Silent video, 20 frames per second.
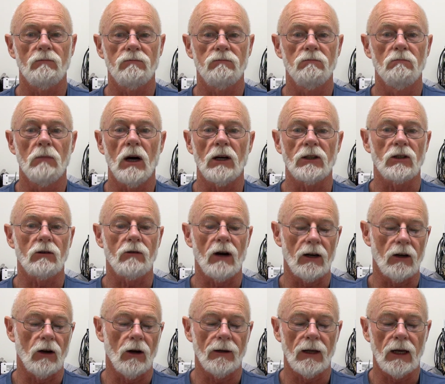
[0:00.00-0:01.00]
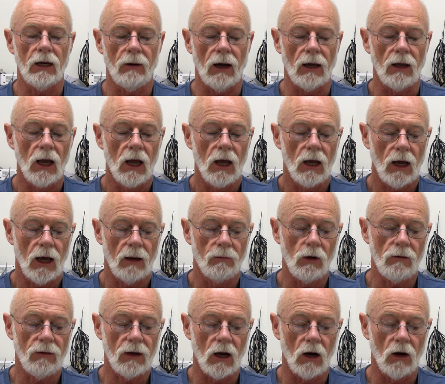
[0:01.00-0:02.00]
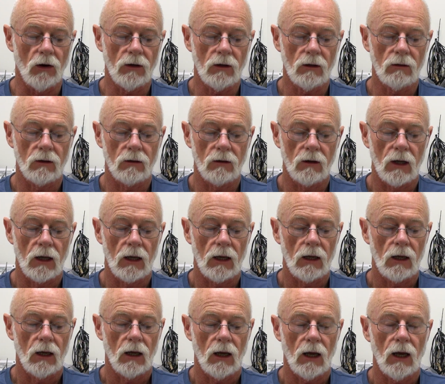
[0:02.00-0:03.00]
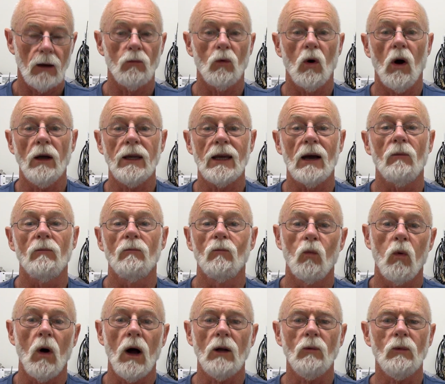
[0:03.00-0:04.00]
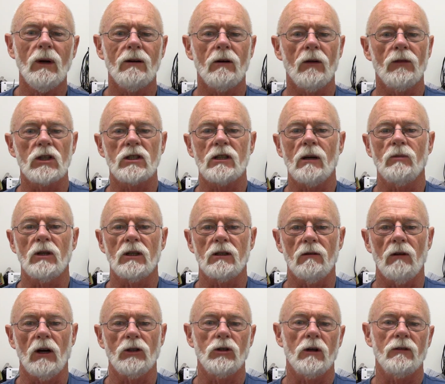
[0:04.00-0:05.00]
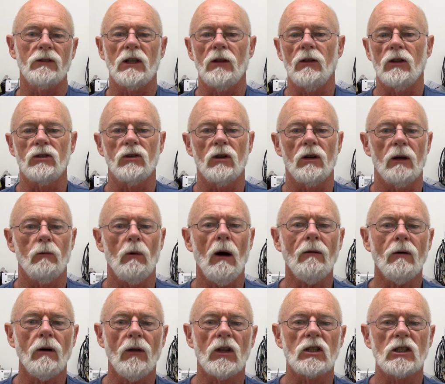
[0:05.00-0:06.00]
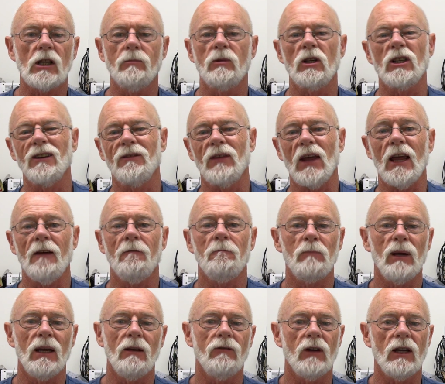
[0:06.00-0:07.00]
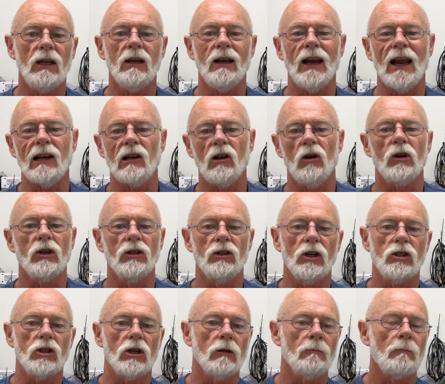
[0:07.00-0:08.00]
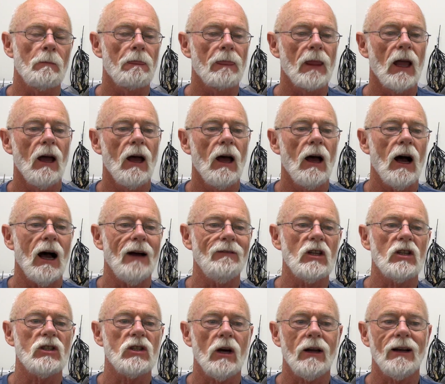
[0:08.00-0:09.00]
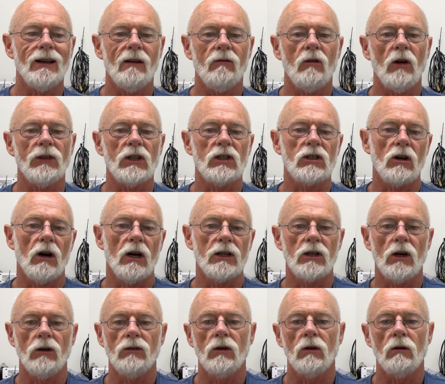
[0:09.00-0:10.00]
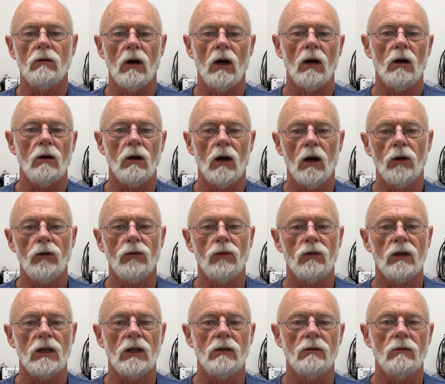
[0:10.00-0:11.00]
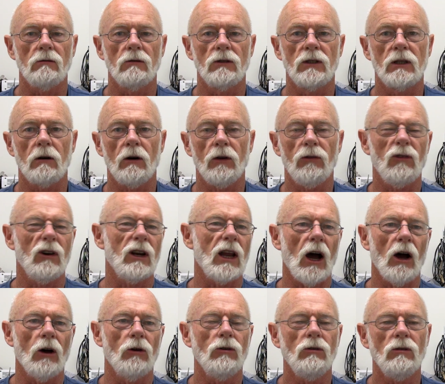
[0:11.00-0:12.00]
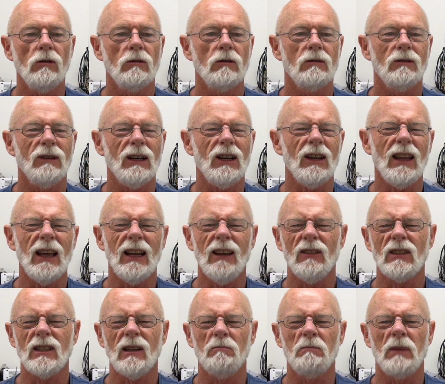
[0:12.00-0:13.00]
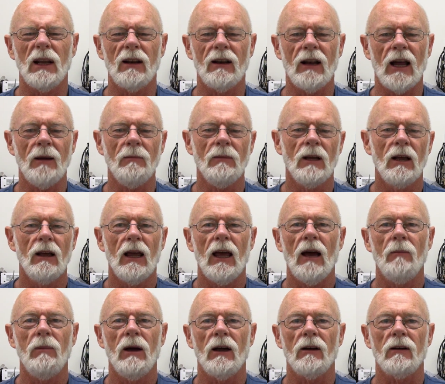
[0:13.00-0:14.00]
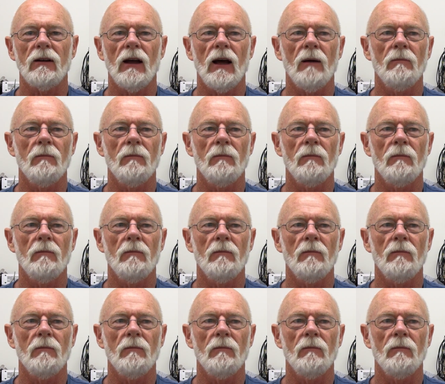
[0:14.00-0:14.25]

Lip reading: Mike's a great guy. Anyway, moving on. Oh yeah, while we're on the subject of, I should have said this earlier, while we're on the subject of FPV and analog and digital, I've decided I've got the SkyZone 030. Could they give it some better name? How about